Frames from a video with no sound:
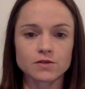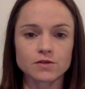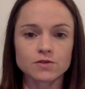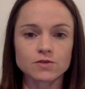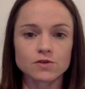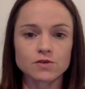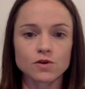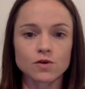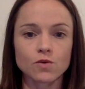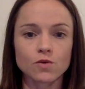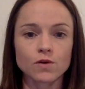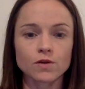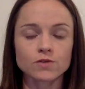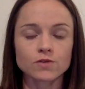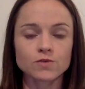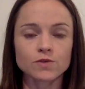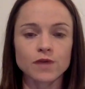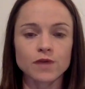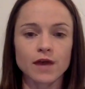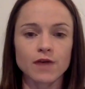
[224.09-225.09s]
So once
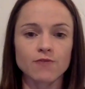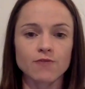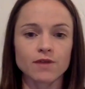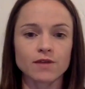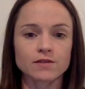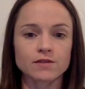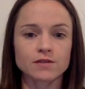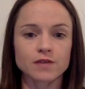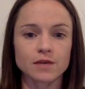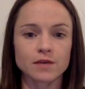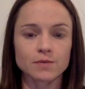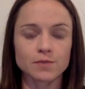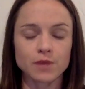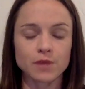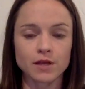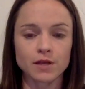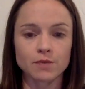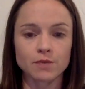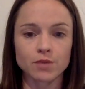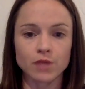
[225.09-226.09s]
we have that site
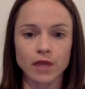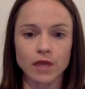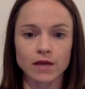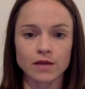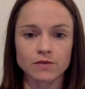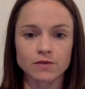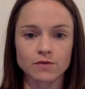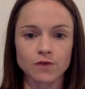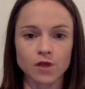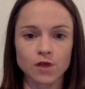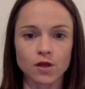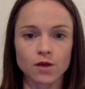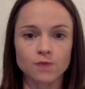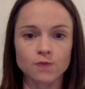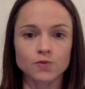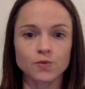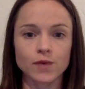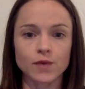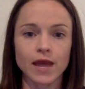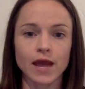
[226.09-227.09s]
plan
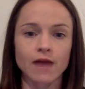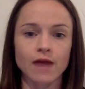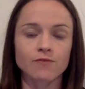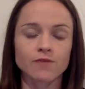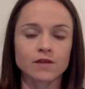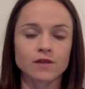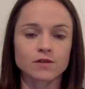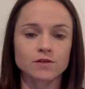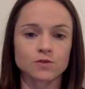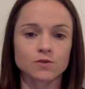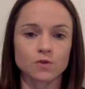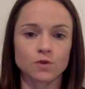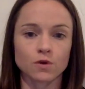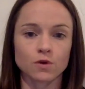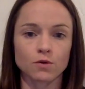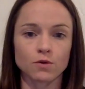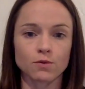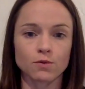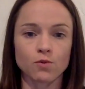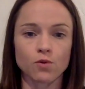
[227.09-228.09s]
developed, we have that soil
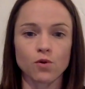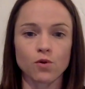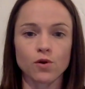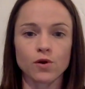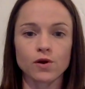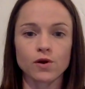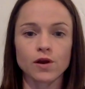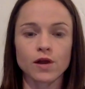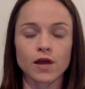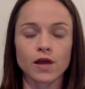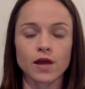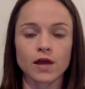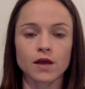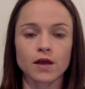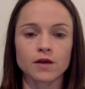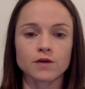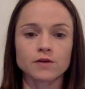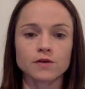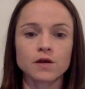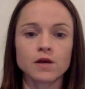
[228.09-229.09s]
report
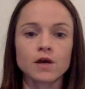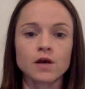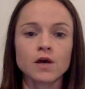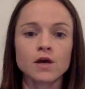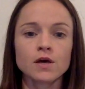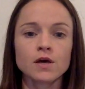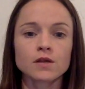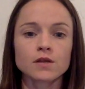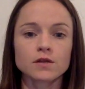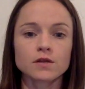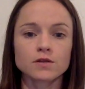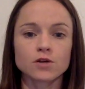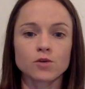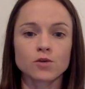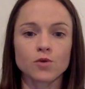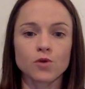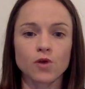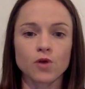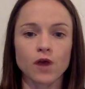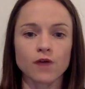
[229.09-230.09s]
and the
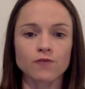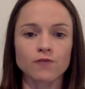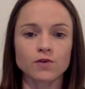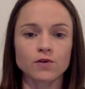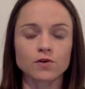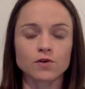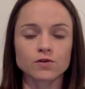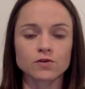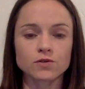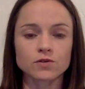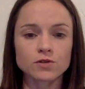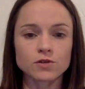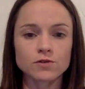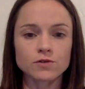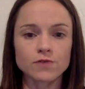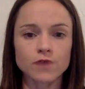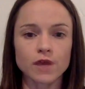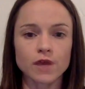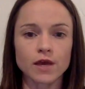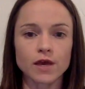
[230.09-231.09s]
topographical
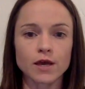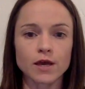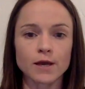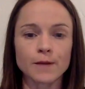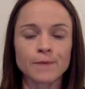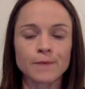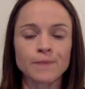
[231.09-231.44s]
survey,